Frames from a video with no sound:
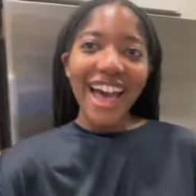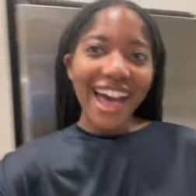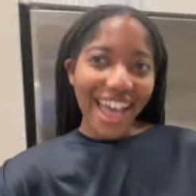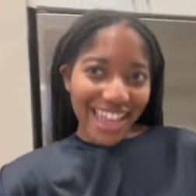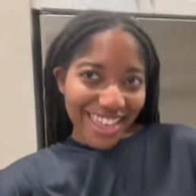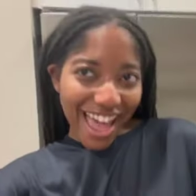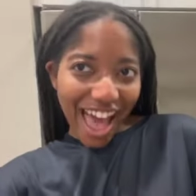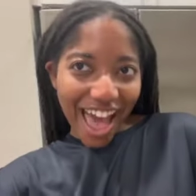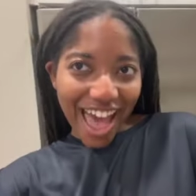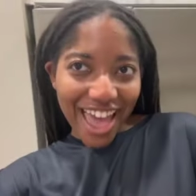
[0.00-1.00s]
Hi
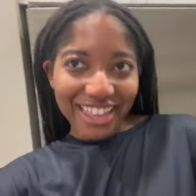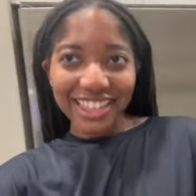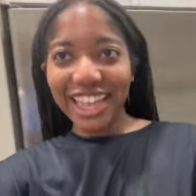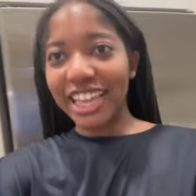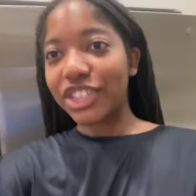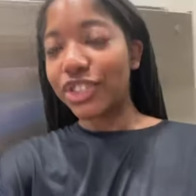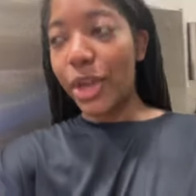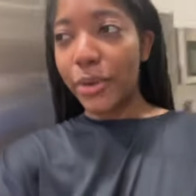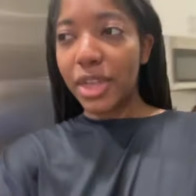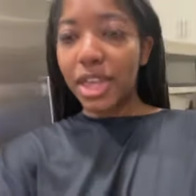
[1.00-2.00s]
guys. Okay, so
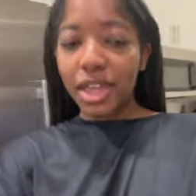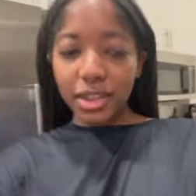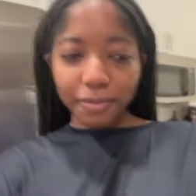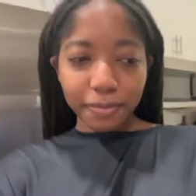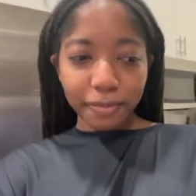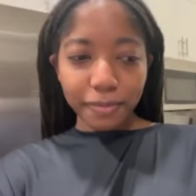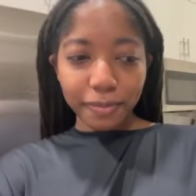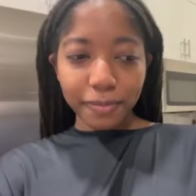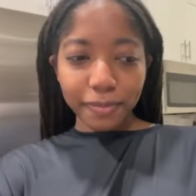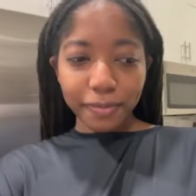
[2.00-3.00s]

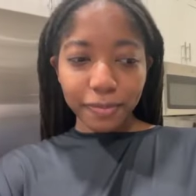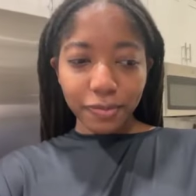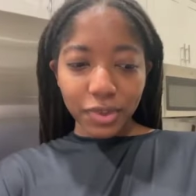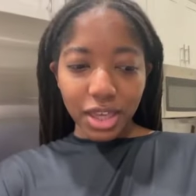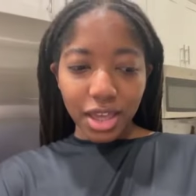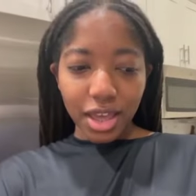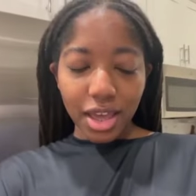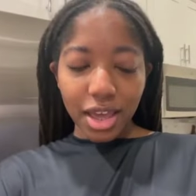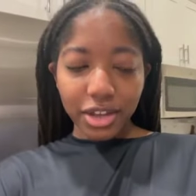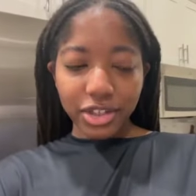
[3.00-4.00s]
um,
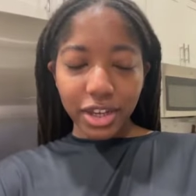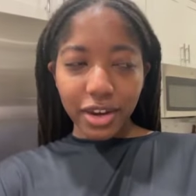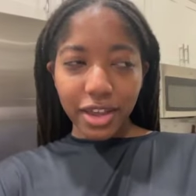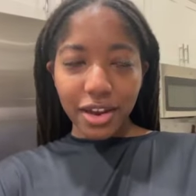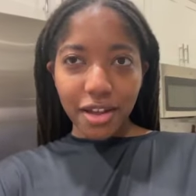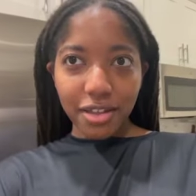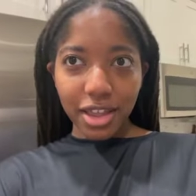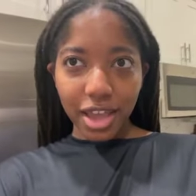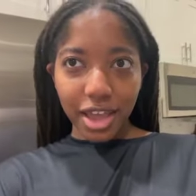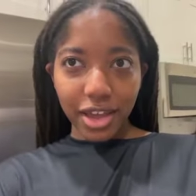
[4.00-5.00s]
I chilled out on the
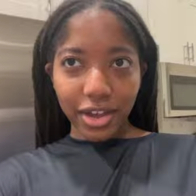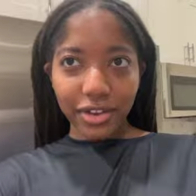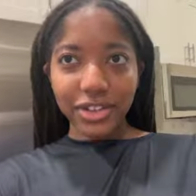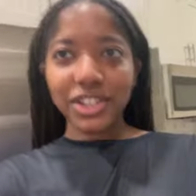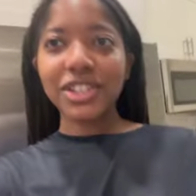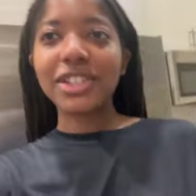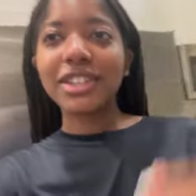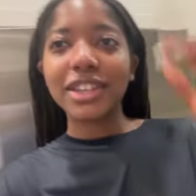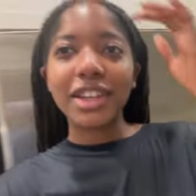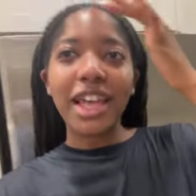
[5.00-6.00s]
couch.
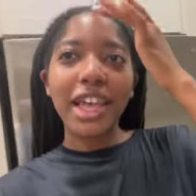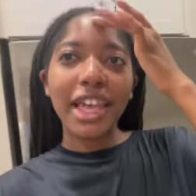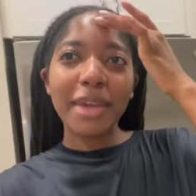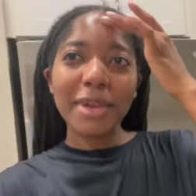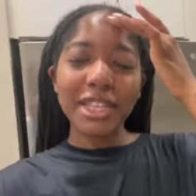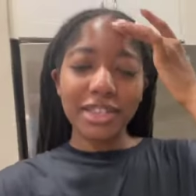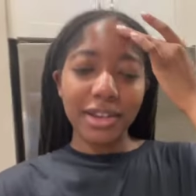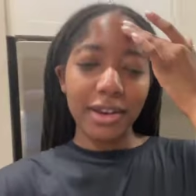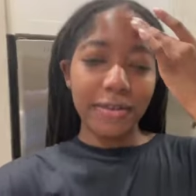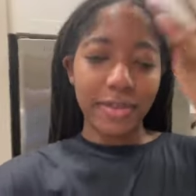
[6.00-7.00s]
I ate my
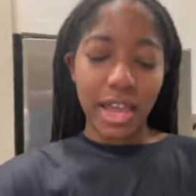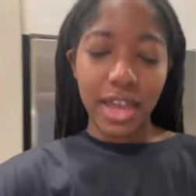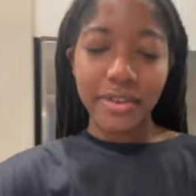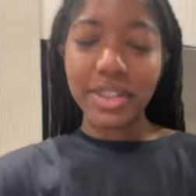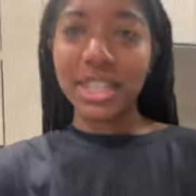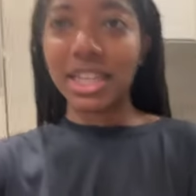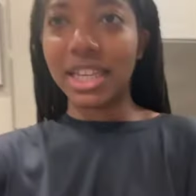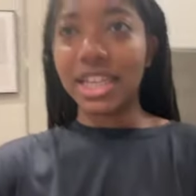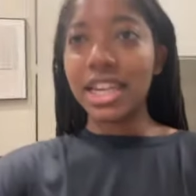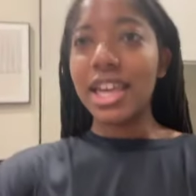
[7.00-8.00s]
stir fry, it was
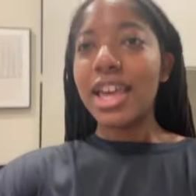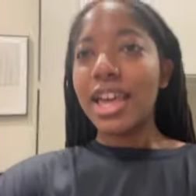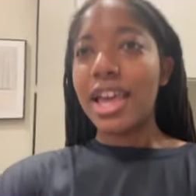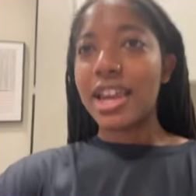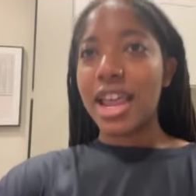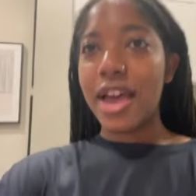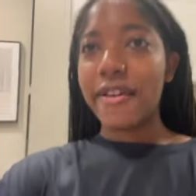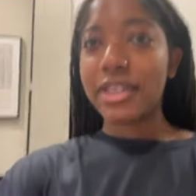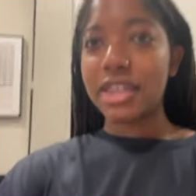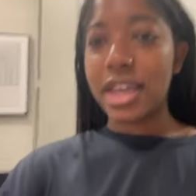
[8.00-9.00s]
good. And
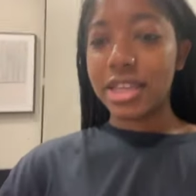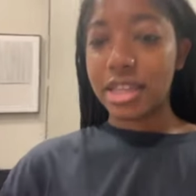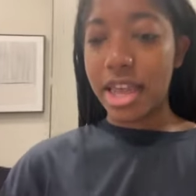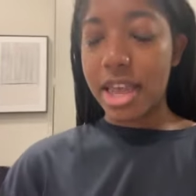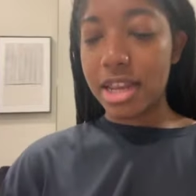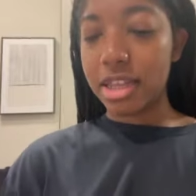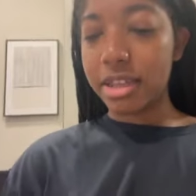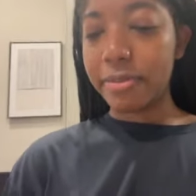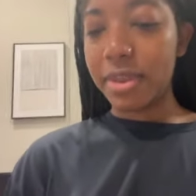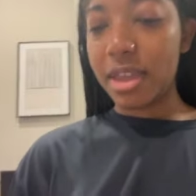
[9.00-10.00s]
now it's like 10
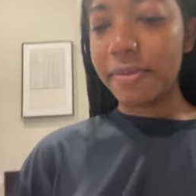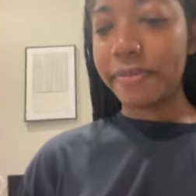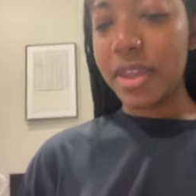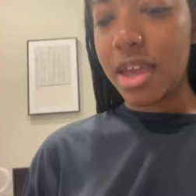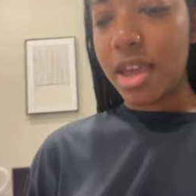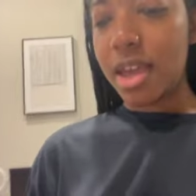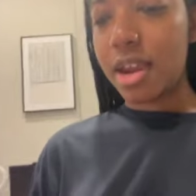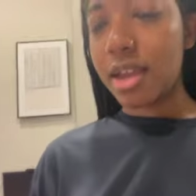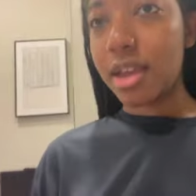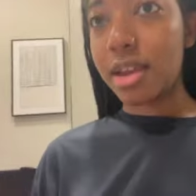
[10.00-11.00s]
something
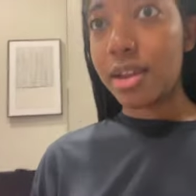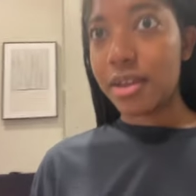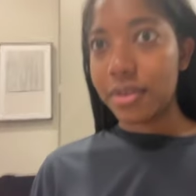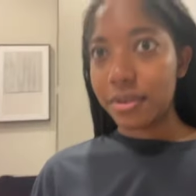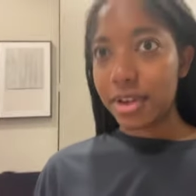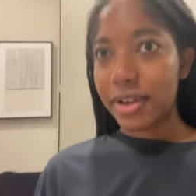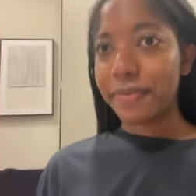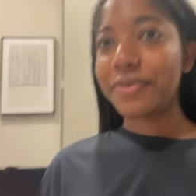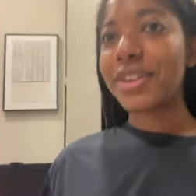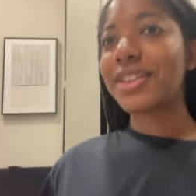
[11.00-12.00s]
and I got kind of hungry.